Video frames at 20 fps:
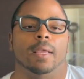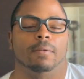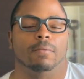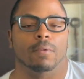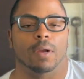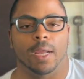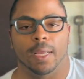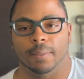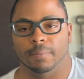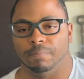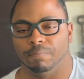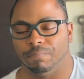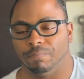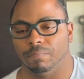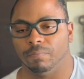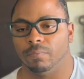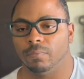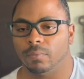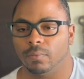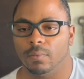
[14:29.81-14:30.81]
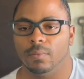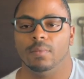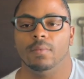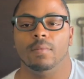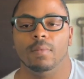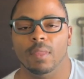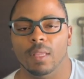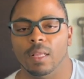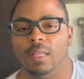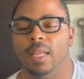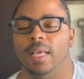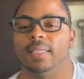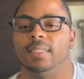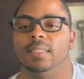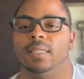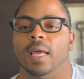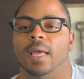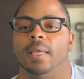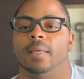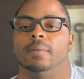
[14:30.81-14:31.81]
right? Last
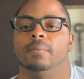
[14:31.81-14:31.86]
night.